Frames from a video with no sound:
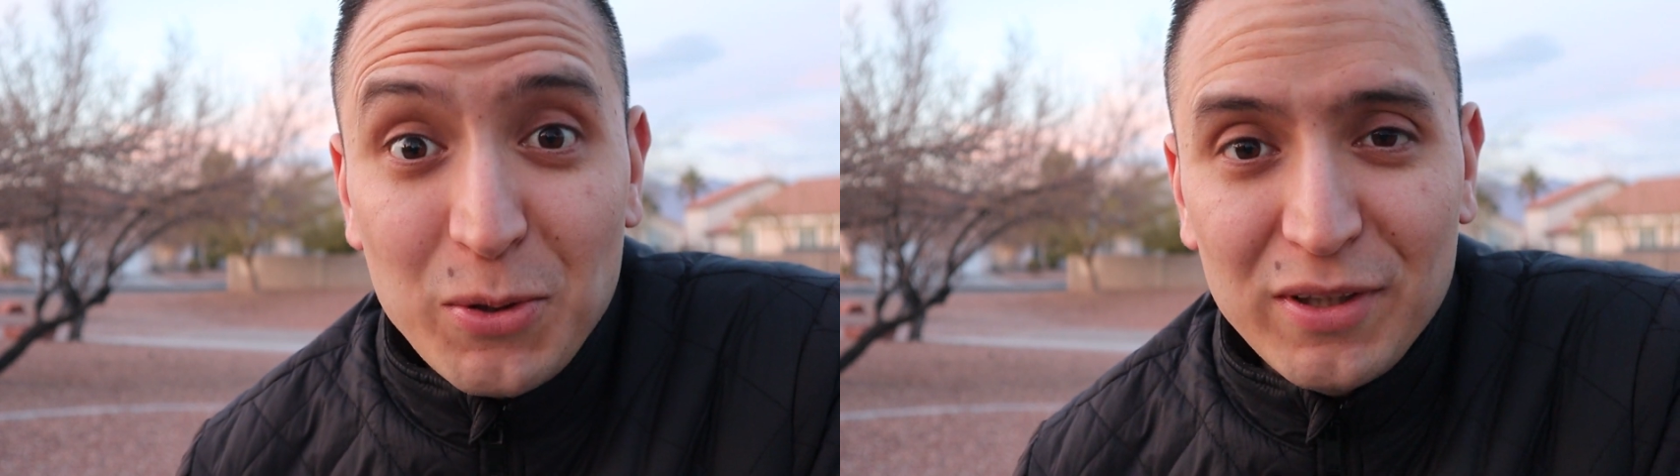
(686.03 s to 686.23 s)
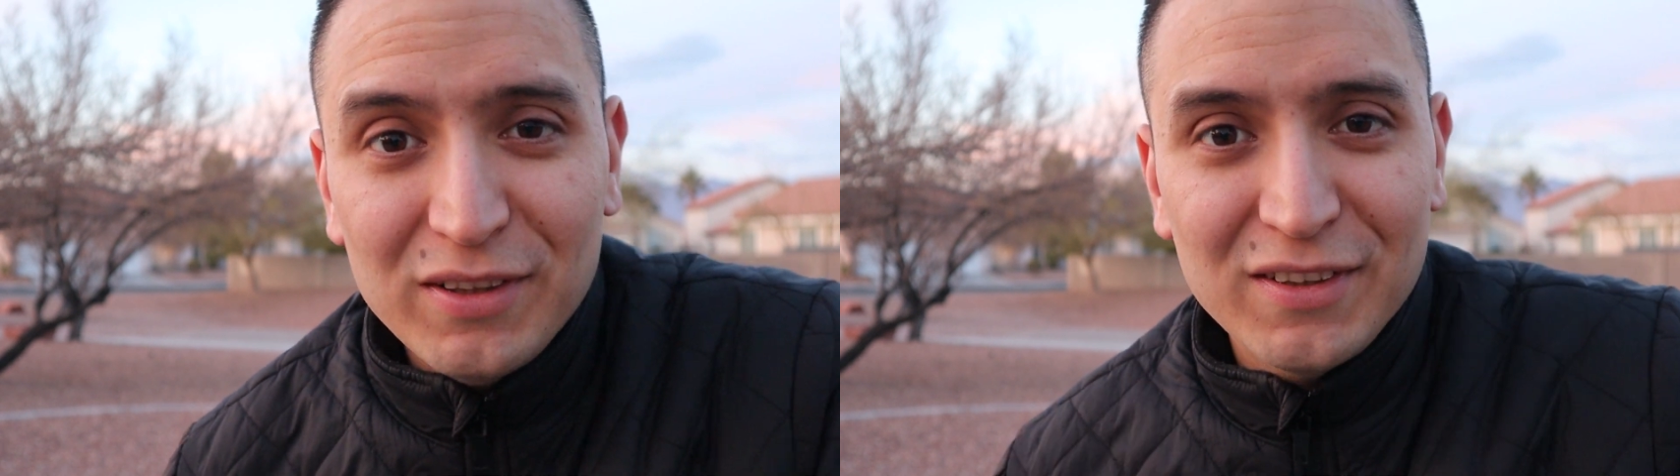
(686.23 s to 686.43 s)

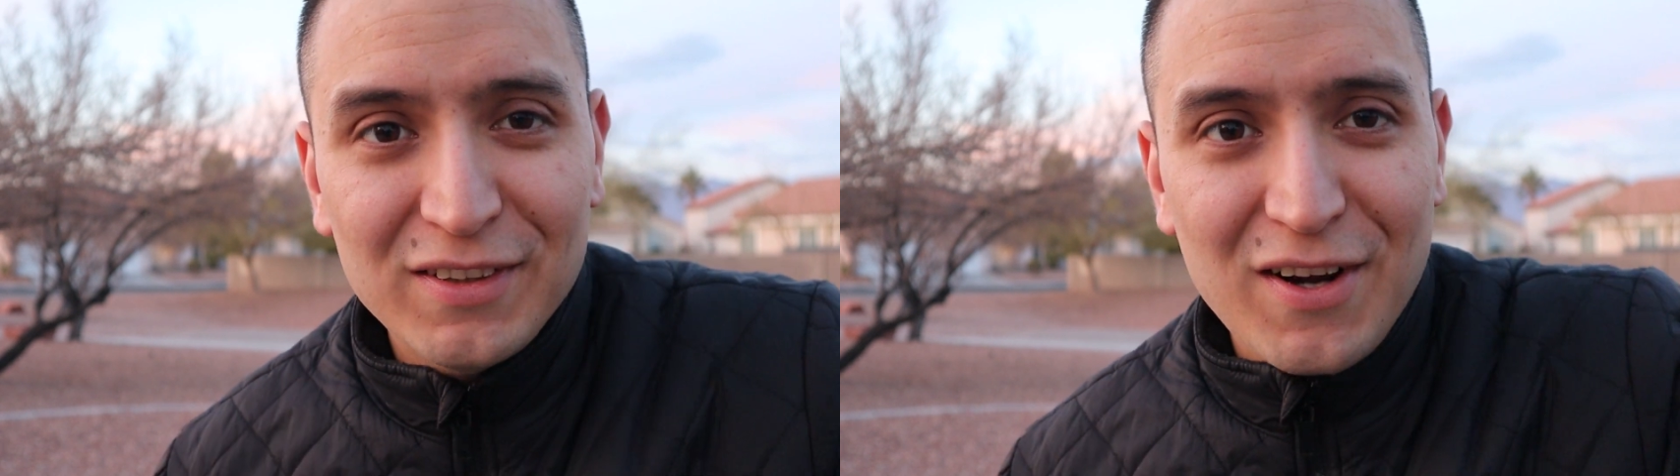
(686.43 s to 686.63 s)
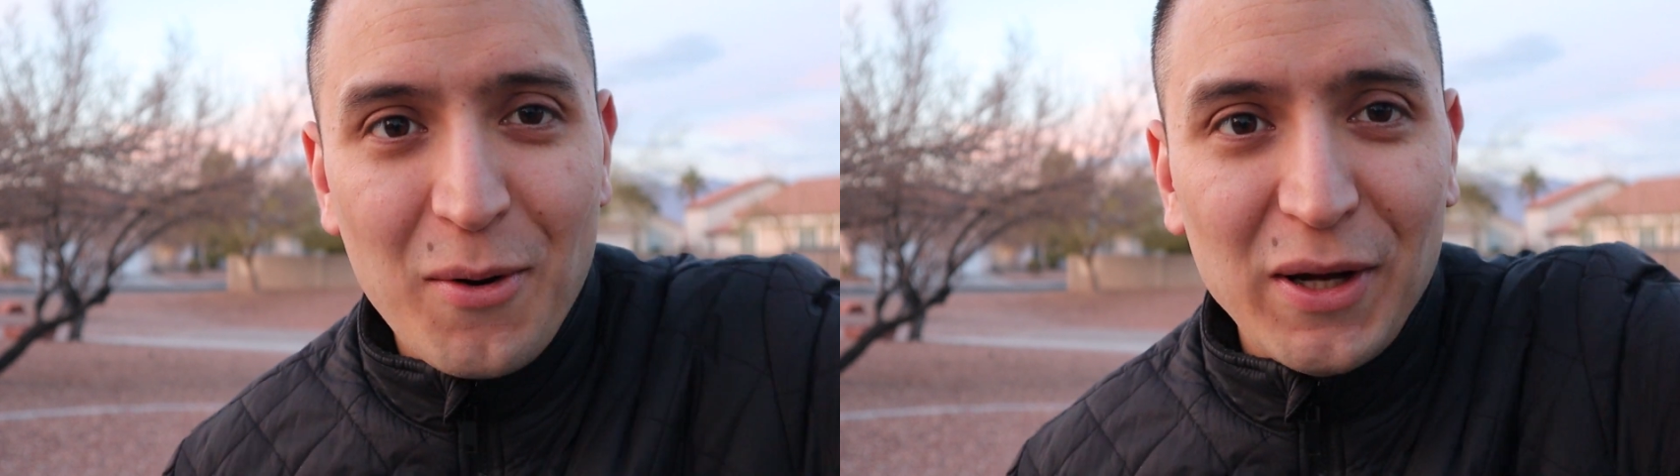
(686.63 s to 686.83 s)
it.
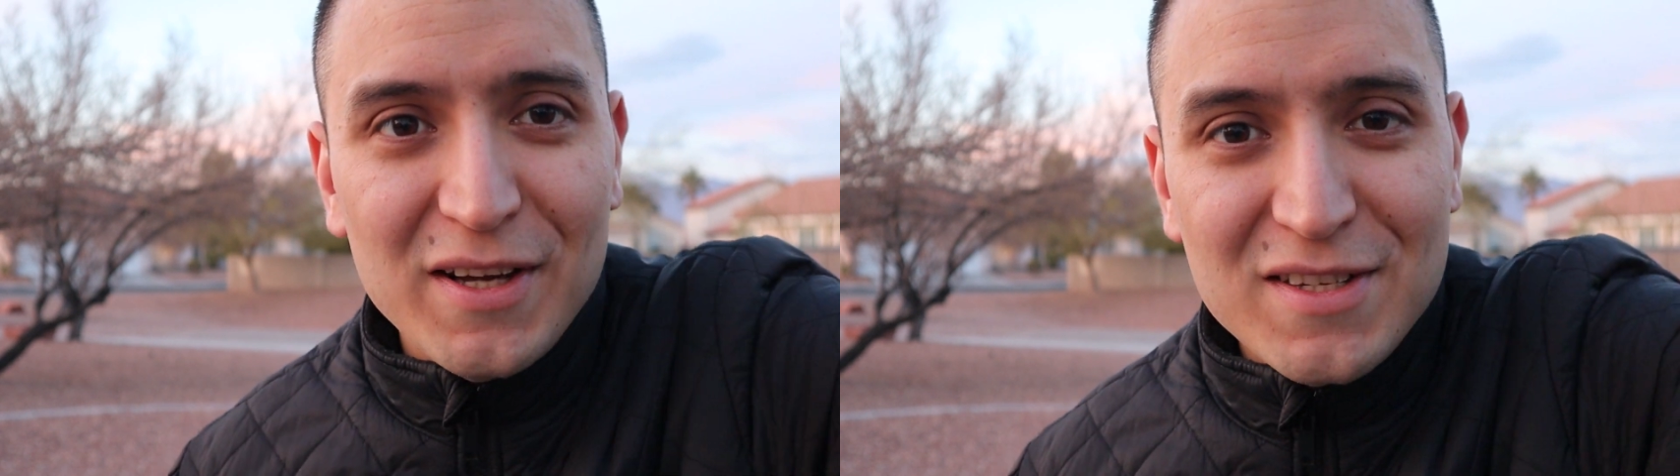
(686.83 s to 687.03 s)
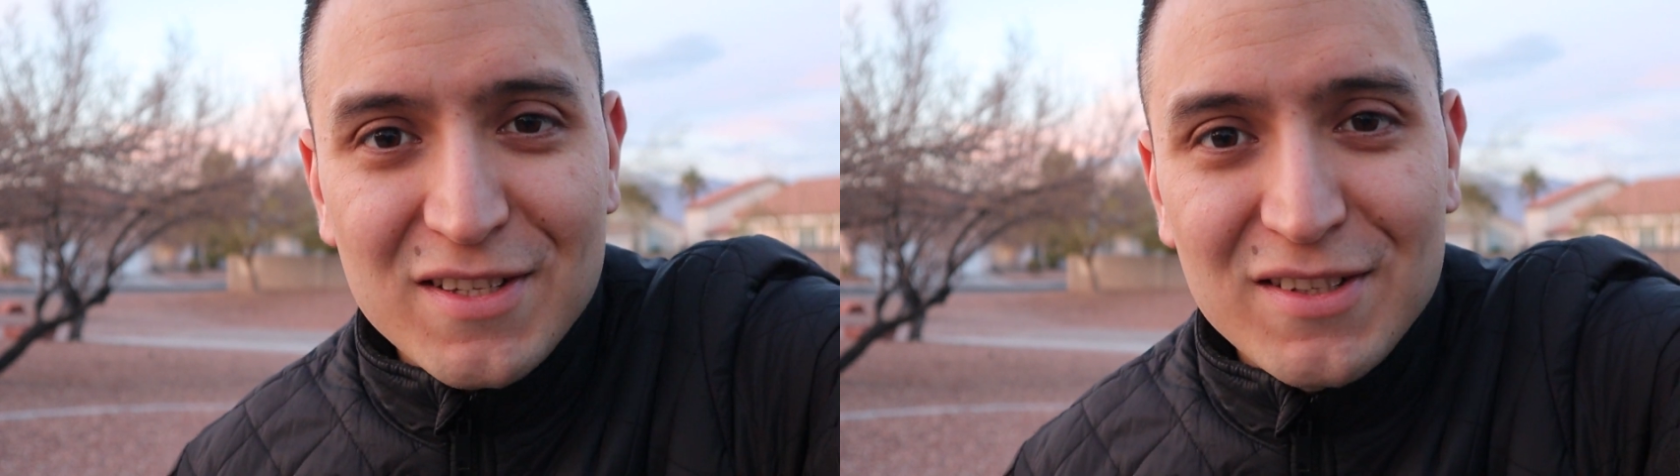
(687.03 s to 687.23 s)
All right,
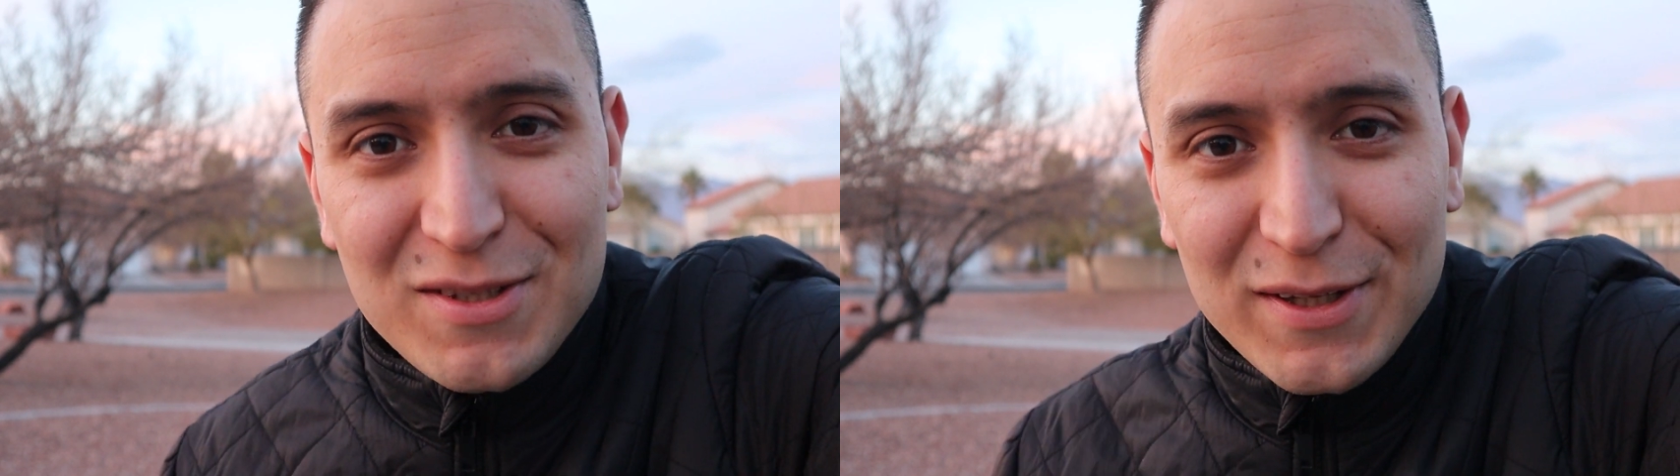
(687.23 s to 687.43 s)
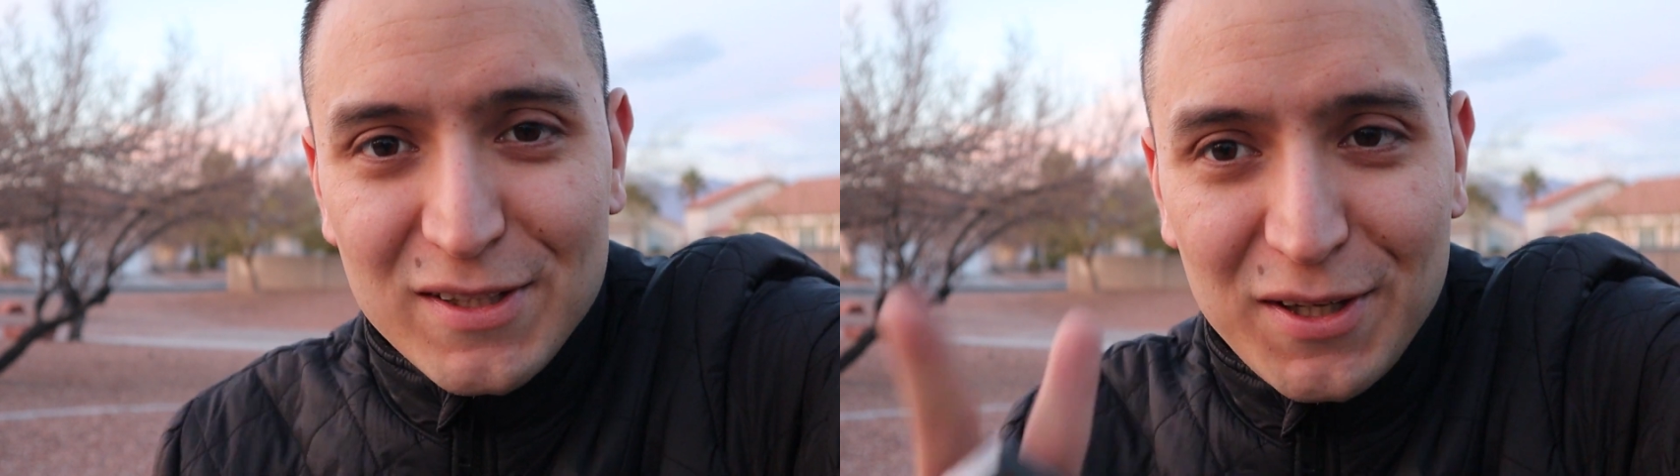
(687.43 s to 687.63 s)
guys.
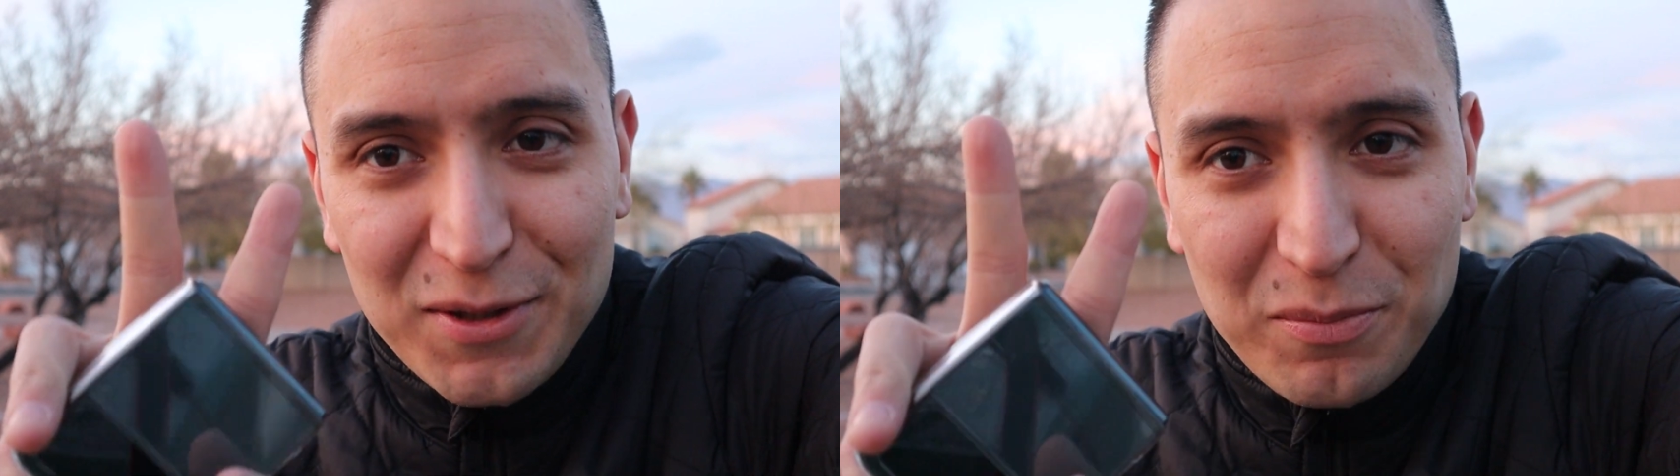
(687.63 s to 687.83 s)
See you guys later.